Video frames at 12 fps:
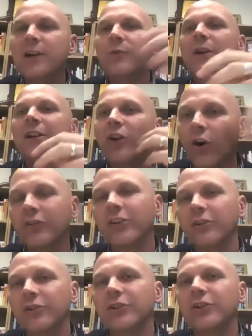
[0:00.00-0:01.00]
We're not
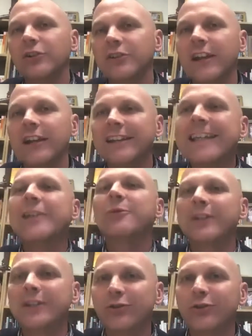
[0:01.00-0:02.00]
so good at telling the
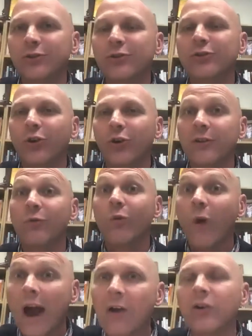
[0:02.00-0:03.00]
equally true story of,
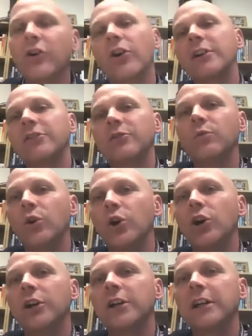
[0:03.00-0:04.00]
wow, God is at
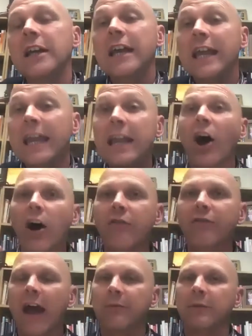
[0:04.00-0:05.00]
work in
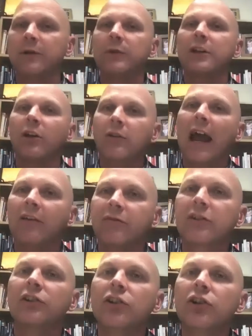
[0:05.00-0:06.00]
our family. We don't
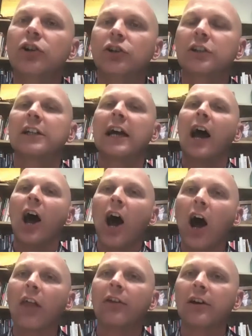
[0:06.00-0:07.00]
have to look at
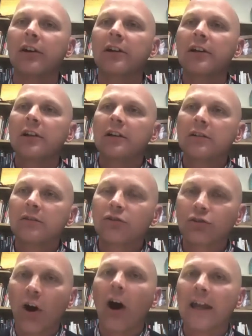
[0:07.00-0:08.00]
other
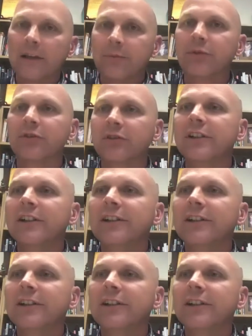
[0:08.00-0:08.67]
tribes.